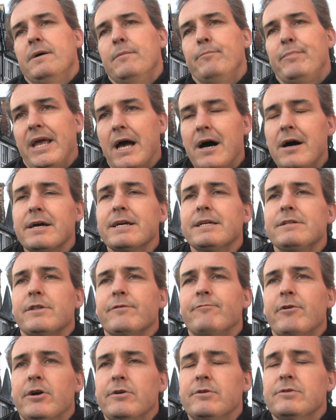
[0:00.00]
behind the
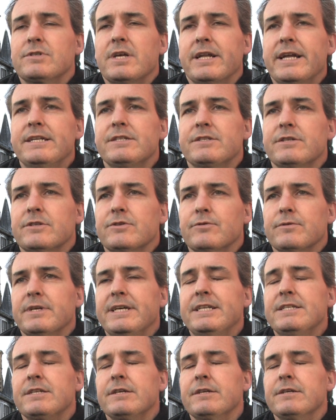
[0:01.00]
roads and
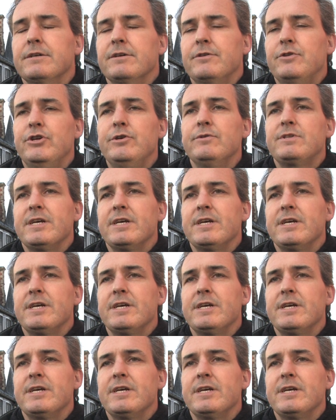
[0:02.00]
into new